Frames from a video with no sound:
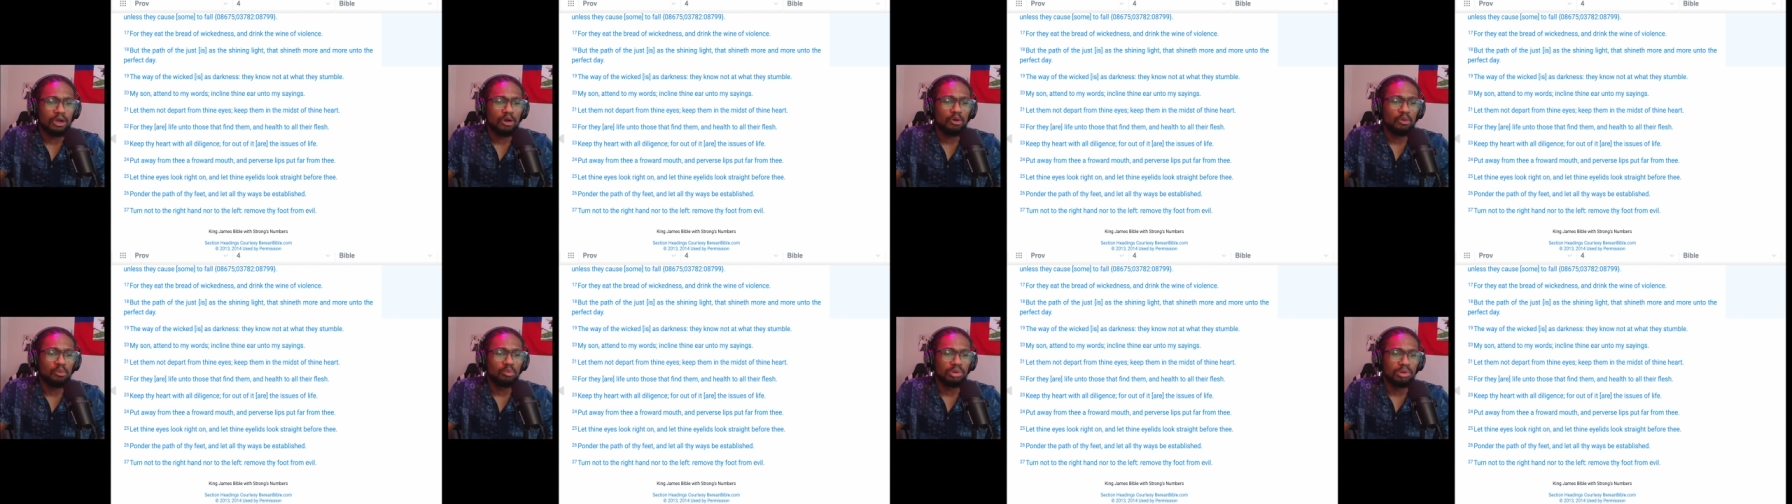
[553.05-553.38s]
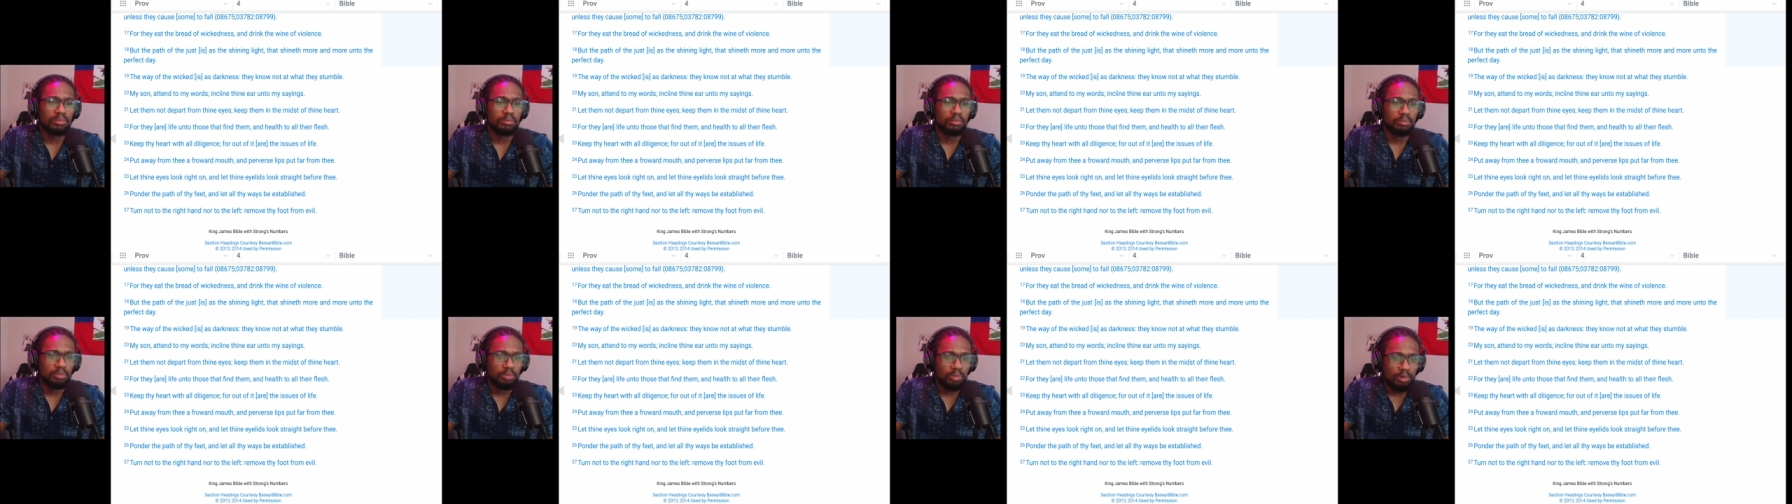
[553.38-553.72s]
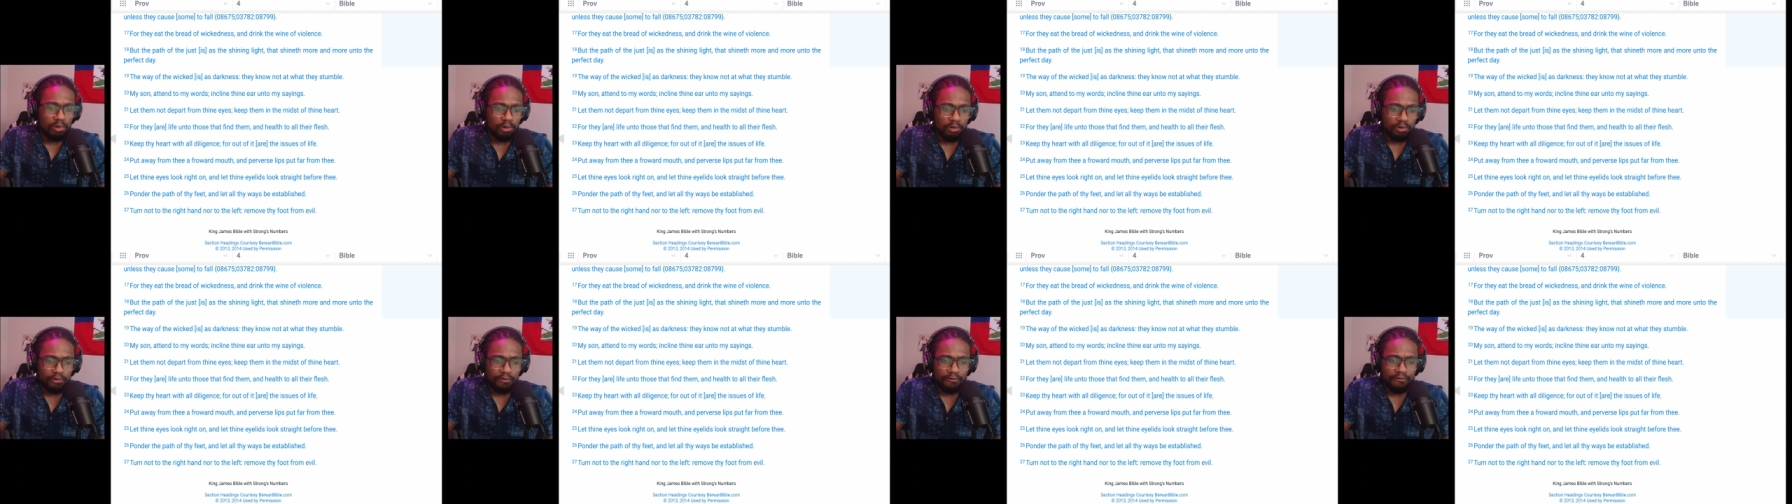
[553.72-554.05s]

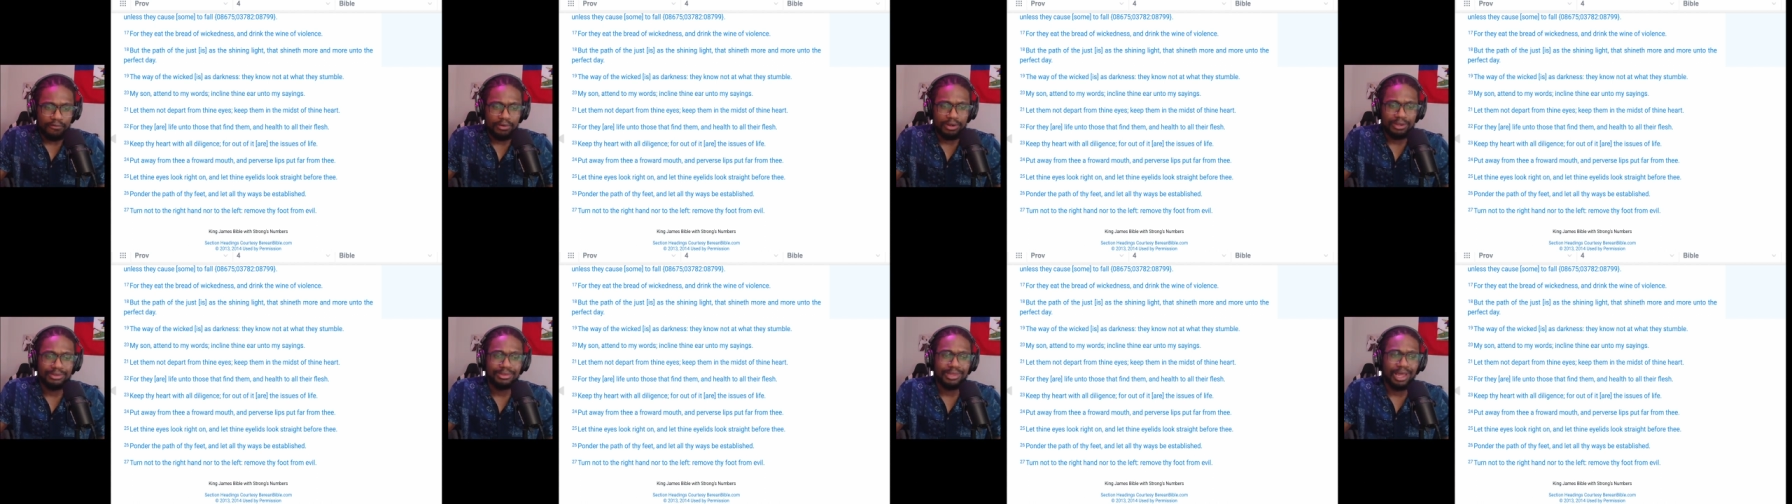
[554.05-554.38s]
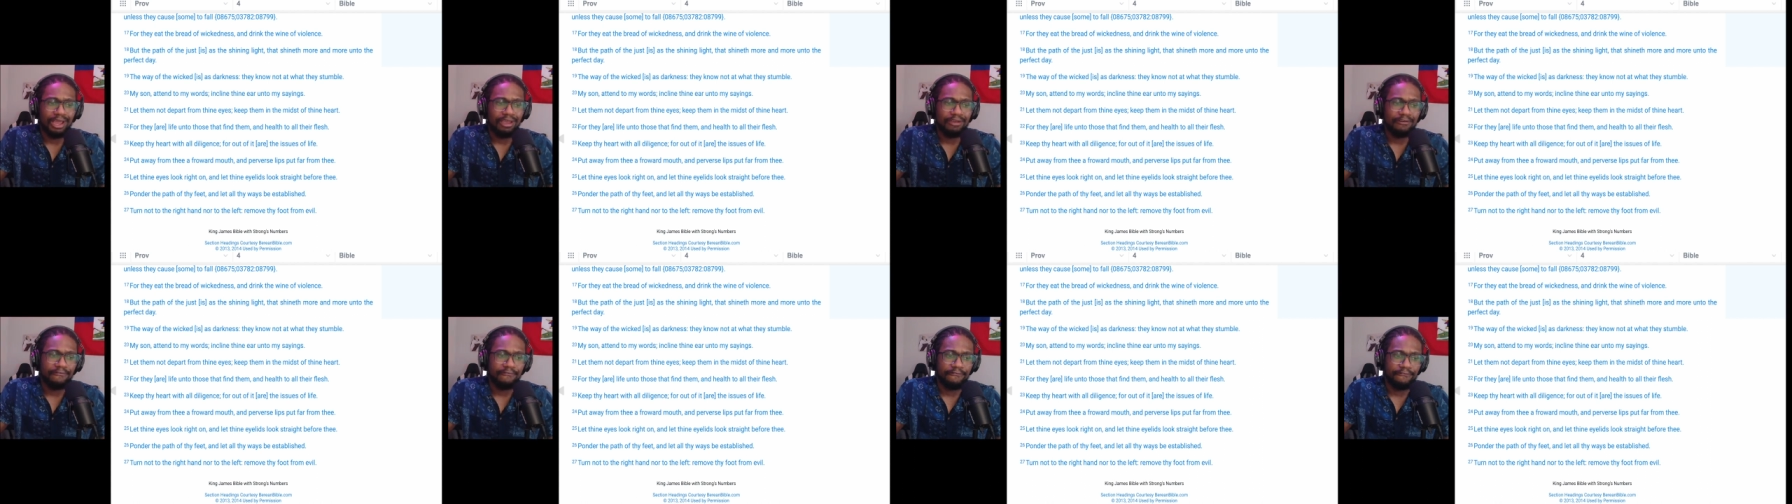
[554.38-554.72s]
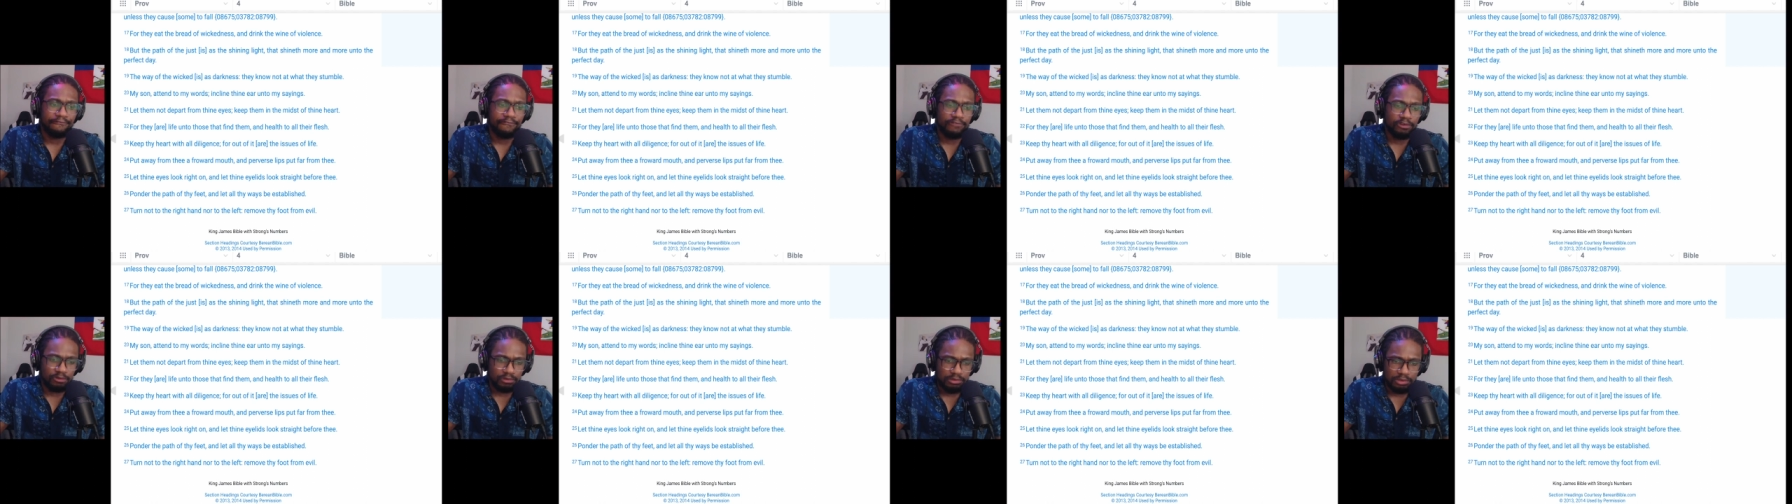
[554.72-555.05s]
Remove thy
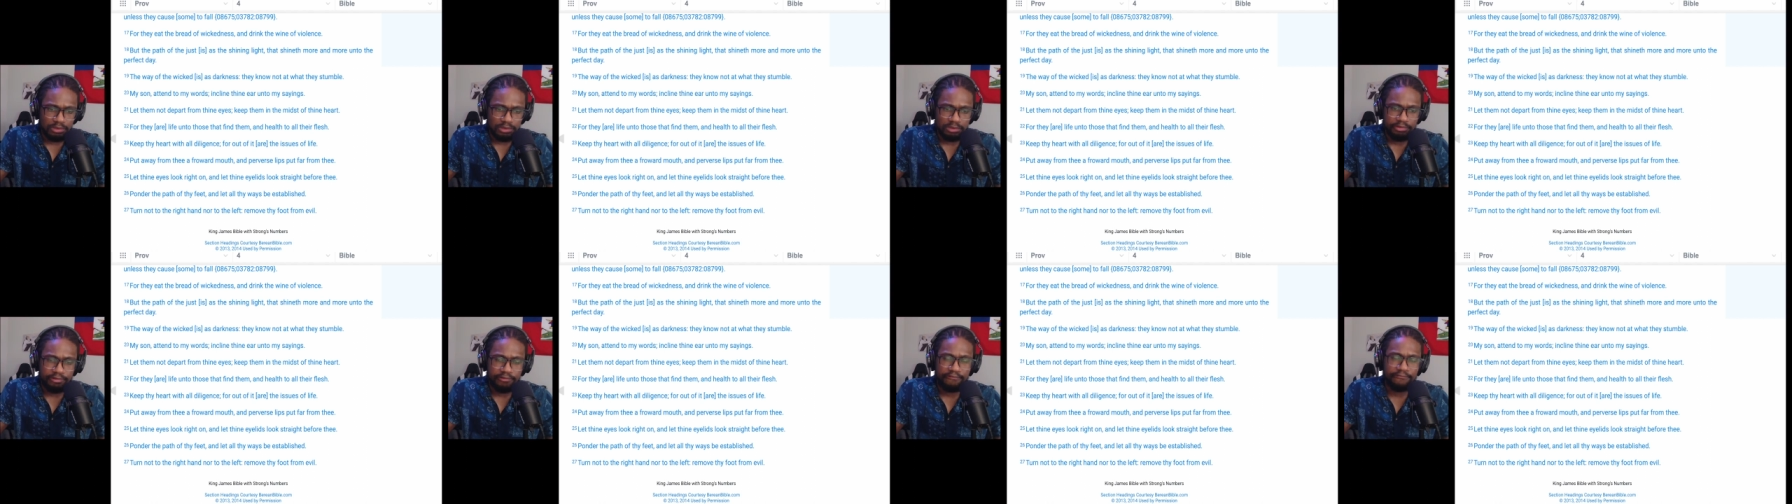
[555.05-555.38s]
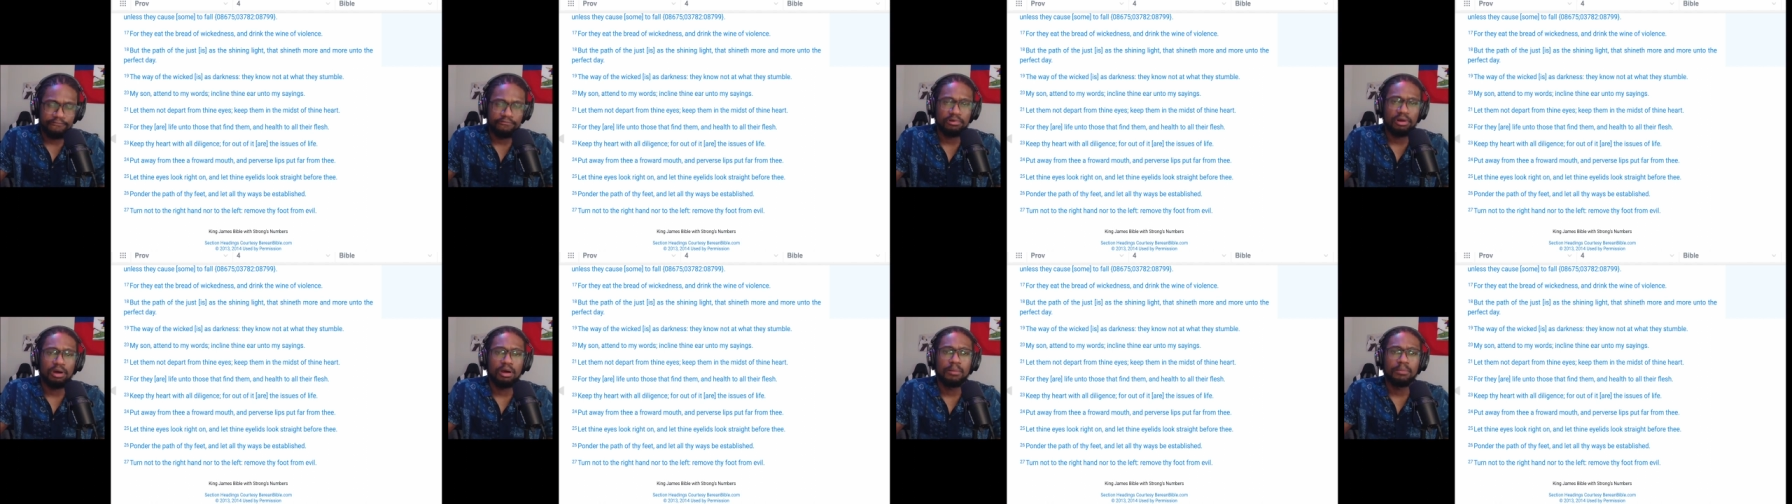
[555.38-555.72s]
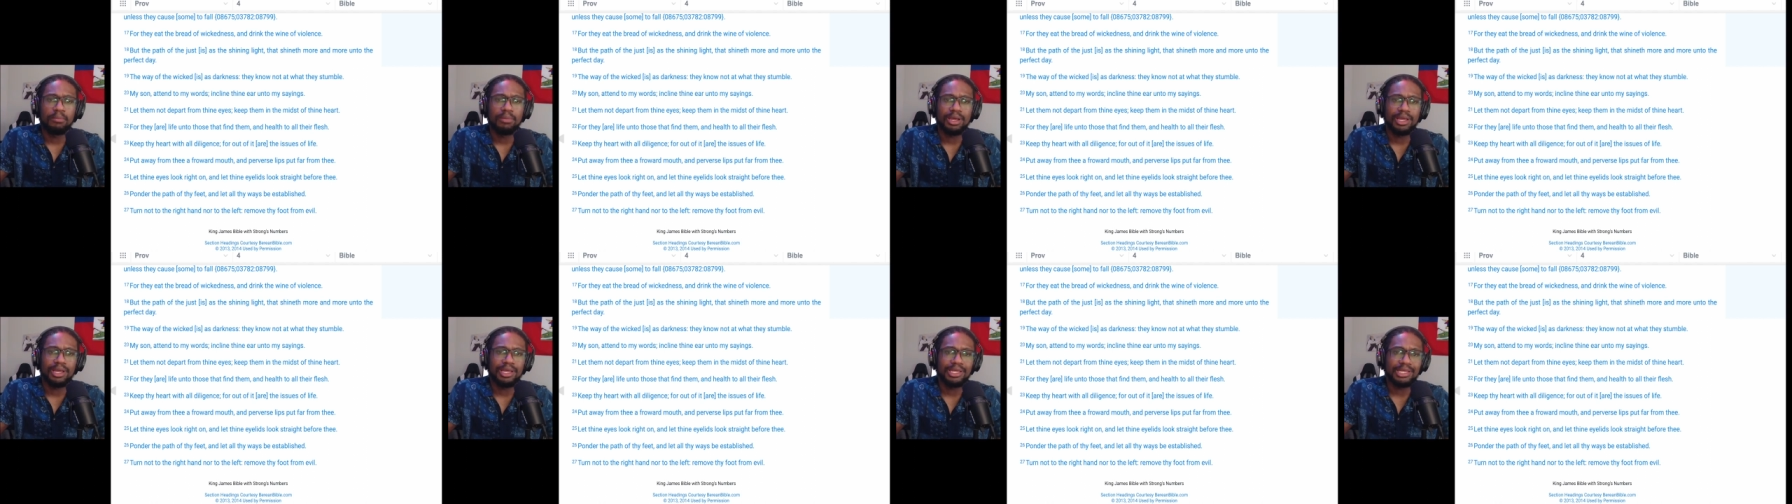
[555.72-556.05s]
foot from
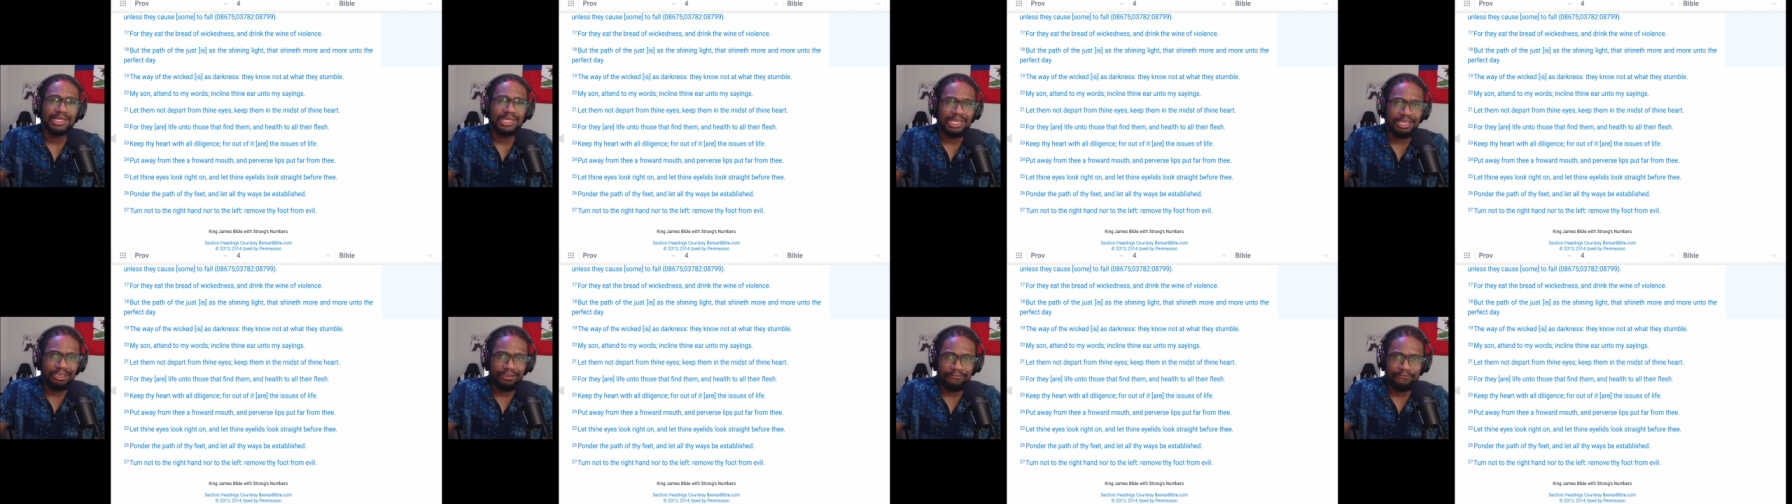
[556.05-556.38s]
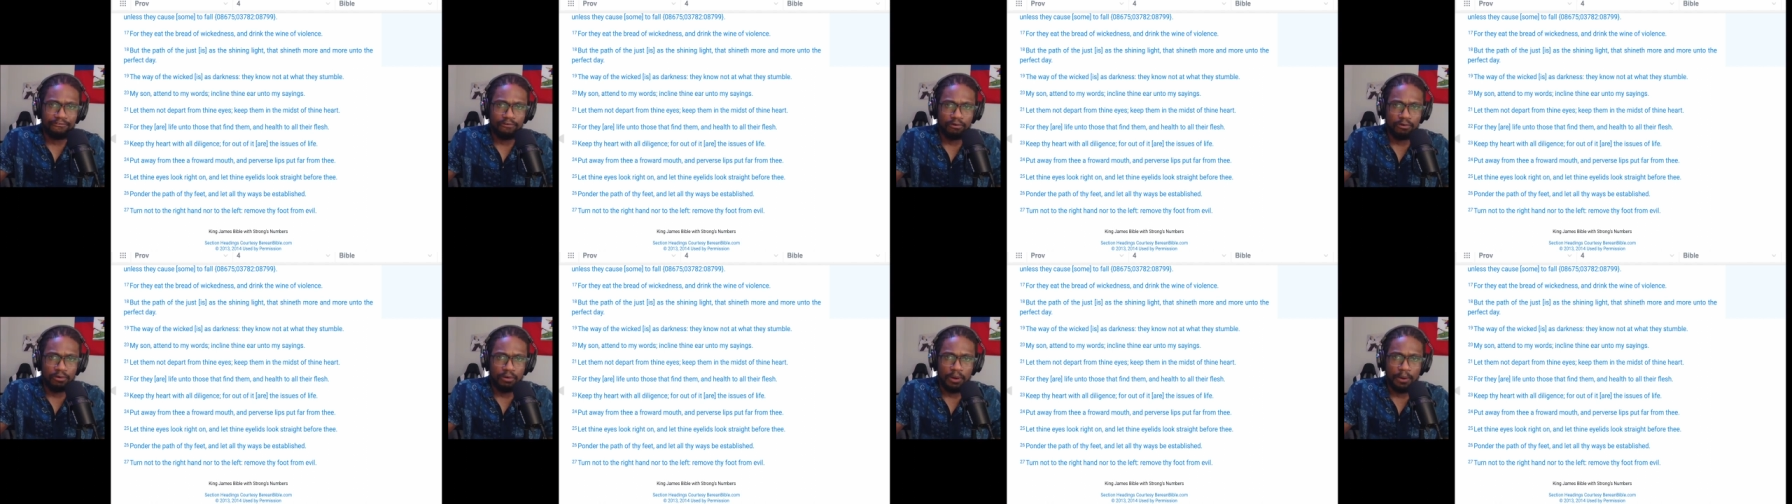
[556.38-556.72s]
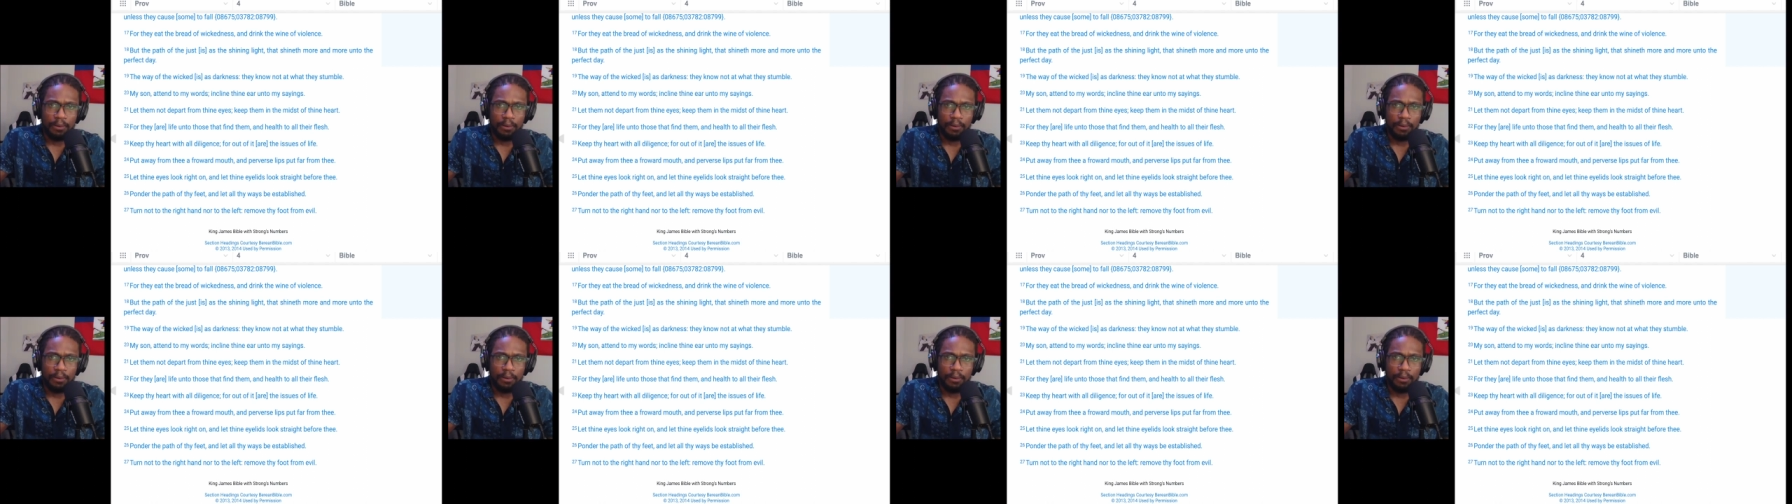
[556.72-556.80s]
evil.